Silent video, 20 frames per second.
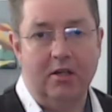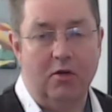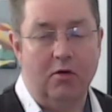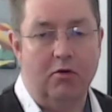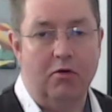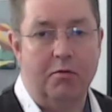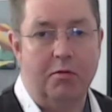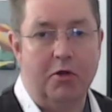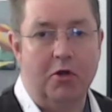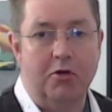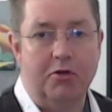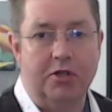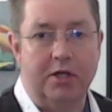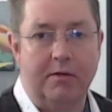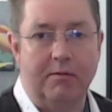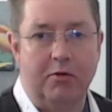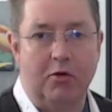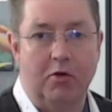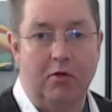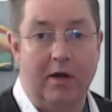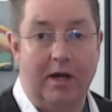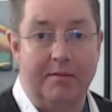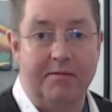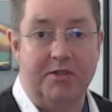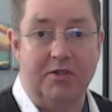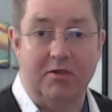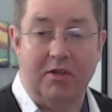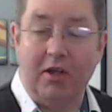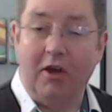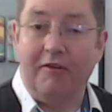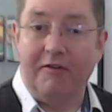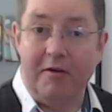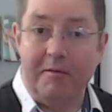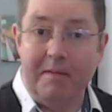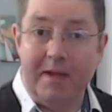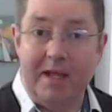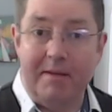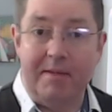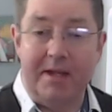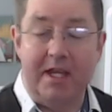your group coaching program. So the offer
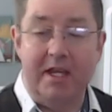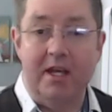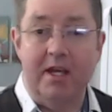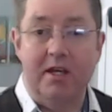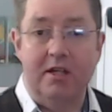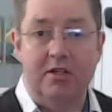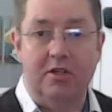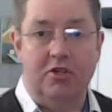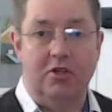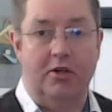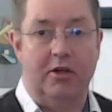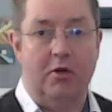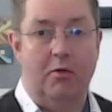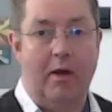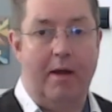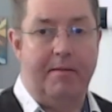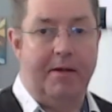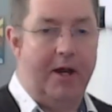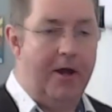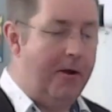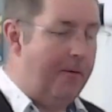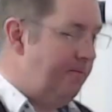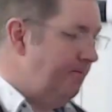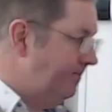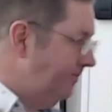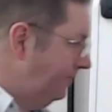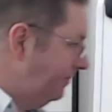may be to join a webinar.